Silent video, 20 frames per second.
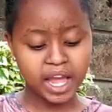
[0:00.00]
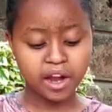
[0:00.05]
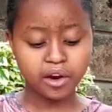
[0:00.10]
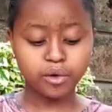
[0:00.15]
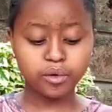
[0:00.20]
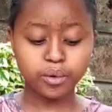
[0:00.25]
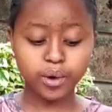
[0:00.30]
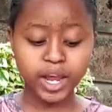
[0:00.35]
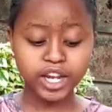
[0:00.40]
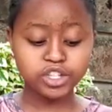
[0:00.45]

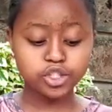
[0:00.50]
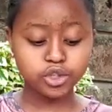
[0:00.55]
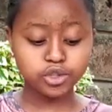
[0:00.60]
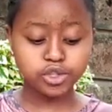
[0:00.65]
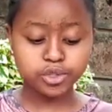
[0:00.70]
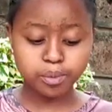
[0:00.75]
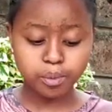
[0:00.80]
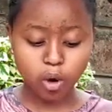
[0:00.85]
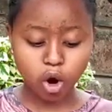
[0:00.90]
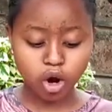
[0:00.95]
great or
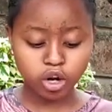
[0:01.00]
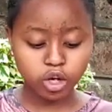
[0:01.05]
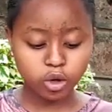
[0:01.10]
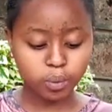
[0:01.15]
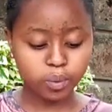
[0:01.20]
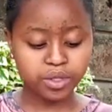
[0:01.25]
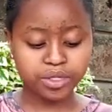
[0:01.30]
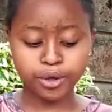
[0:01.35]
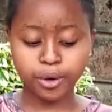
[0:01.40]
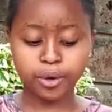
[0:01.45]
small,
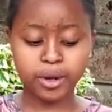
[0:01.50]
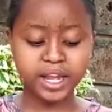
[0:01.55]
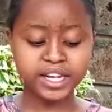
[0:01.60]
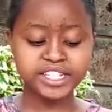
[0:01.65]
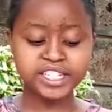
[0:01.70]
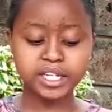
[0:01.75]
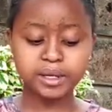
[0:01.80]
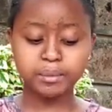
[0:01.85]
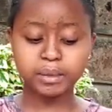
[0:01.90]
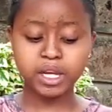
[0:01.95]
without
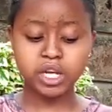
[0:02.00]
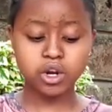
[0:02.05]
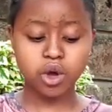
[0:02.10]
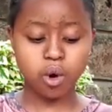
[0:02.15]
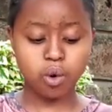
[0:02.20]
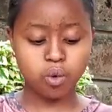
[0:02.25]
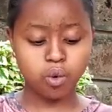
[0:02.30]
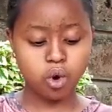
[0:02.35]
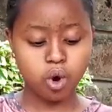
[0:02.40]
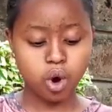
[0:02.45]
letting me
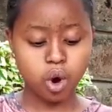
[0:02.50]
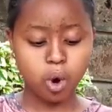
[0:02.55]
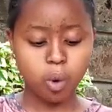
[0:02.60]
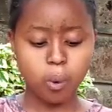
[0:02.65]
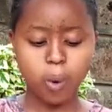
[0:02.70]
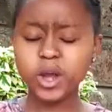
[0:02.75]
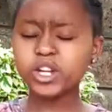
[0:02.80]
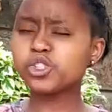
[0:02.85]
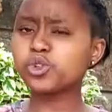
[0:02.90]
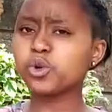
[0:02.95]
know.
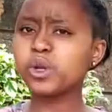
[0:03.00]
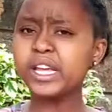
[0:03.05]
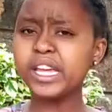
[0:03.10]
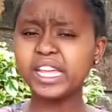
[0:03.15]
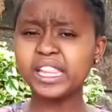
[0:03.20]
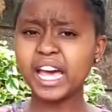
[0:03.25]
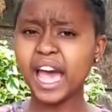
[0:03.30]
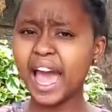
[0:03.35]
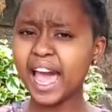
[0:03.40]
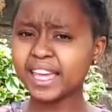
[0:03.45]
Why should he
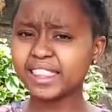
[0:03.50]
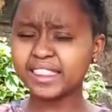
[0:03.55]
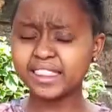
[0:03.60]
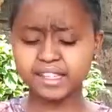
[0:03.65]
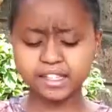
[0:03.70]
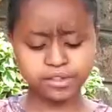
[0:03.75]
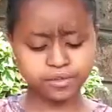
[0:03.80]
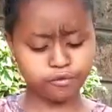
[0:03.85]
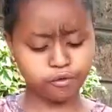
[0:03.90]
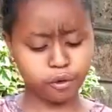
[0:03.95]
hide
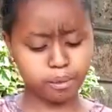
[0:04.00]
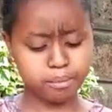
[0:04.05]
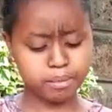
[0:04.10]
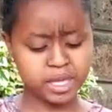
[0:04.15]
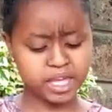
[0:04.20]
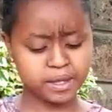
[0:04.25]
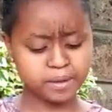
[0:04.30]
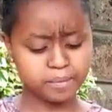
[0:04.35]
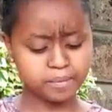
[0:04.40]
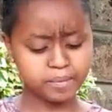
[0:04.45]
this from
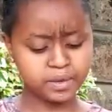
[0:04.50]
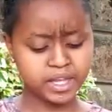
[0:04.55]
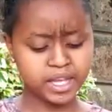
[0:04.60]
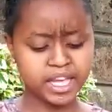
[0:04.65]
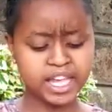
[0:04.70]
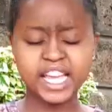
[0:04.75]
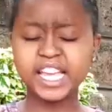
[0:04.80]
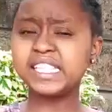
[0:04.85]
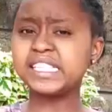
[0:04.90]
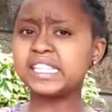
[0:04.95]
me?
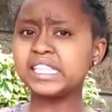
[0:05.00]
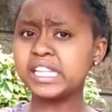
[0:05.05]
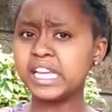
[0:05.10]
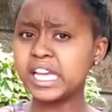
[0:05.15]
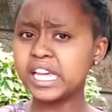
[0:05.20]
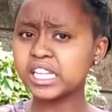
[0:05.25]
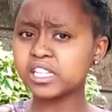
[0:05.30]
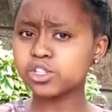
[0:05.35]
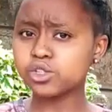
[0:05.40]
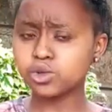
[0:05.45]
Is it
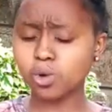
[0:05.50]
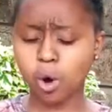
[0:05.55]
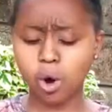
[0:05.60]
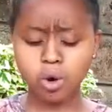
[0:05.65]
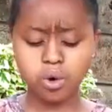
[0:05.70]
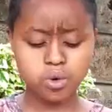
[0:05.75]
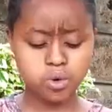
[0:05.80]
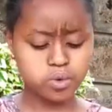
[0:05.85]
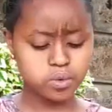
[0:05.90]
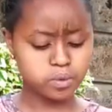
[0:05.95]

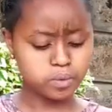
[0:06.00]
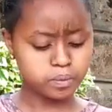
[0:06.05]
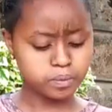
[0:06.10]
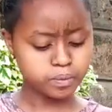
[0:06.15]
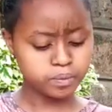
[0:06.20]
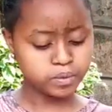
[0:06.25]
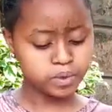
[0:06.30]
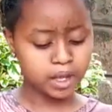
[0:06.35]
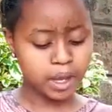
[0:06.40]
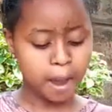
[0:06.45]
Esau?'
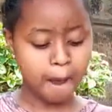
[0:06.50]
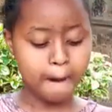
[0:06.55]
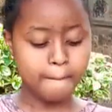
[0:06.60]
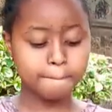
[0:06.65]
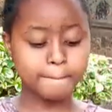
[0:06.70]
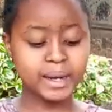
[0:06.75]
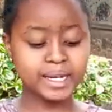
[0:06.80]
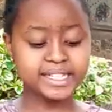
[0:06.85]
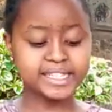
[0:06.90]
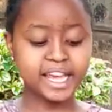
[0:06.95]

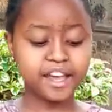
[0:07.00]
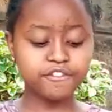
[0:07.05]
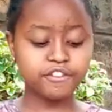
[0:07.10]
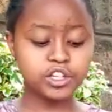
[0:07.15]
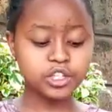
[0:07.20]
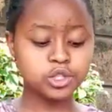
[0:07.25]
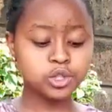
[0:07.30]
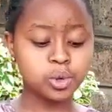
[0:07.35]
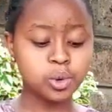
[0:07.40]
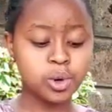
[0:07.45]
But
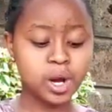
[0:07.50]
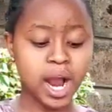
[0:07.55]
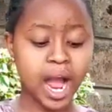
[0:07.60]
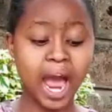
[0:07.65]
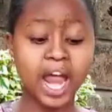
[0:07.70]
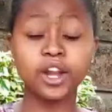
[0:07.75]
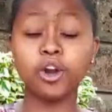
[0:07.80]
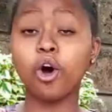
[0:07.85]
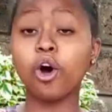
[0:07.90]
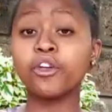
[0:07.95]
David took
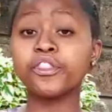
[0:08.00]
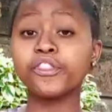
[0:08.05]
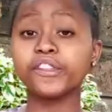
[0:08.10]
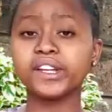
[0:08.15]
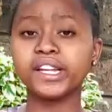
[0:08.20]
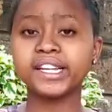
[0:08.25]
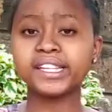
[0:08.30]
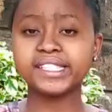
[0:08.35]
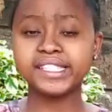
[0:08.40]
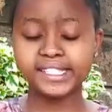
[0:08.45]
an oath
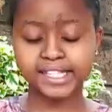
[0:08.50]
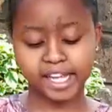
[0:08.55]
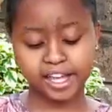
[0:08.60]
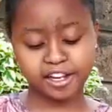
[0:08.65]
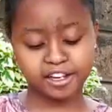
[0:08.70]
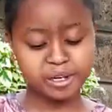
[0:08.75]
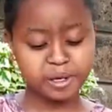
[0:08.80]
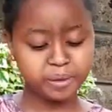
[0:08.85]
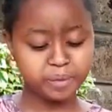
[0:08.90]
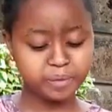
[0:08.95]
and said,